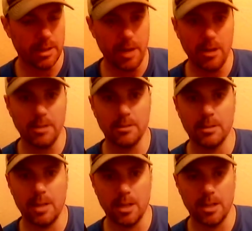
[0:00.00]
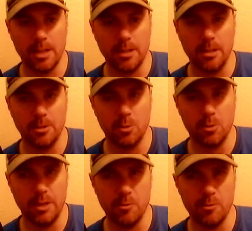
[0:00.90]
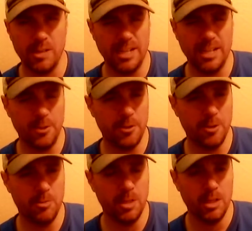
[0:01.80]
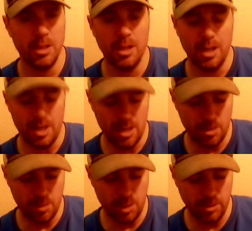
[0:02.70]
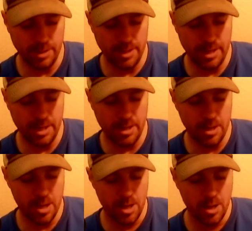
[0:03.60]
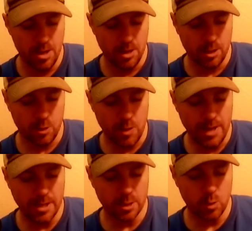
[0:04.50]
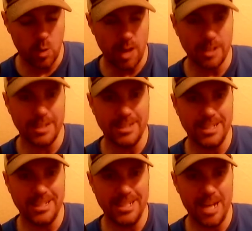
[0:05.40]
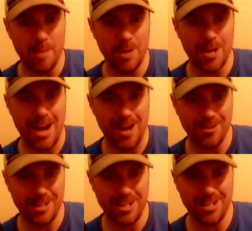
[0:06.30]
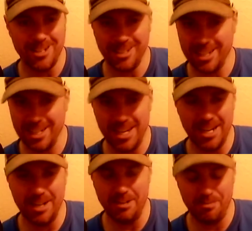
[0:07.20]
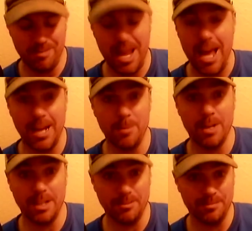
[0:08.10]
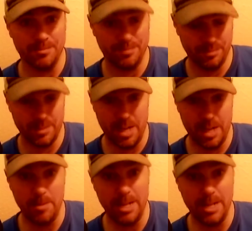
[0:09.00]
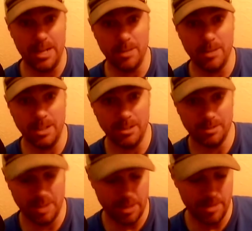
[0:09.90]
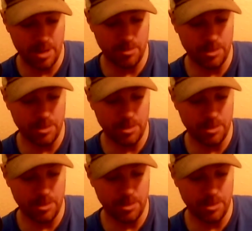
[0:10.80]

Garrett Cardcutter 23 on YouTube, probably the greatest quality TTMer out there. Can get in anybody, and I mean anybody. Check him out.